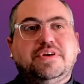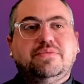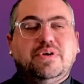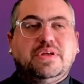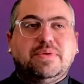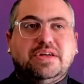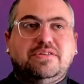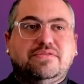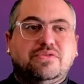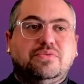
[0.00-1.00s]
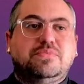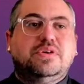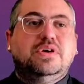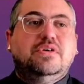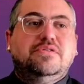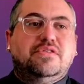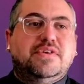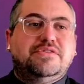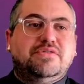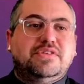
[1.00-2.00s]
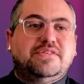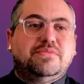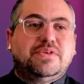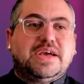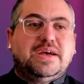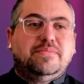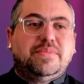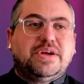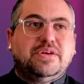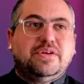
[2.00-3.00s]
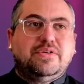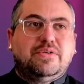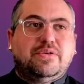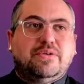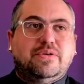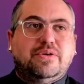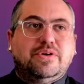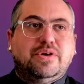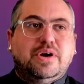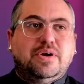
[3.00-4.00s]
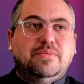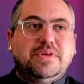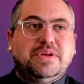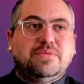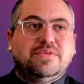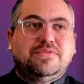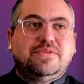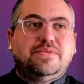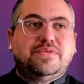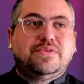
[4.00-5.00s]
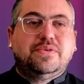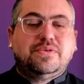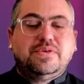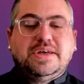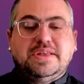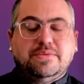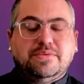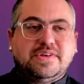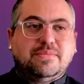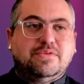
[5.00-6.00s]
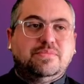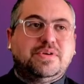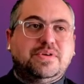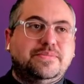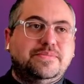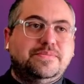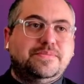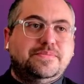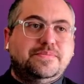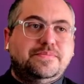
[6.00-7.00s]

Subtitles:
the offset by 20 by each loop. So eventually this will get bigger or equal to the total, and it will stop looping.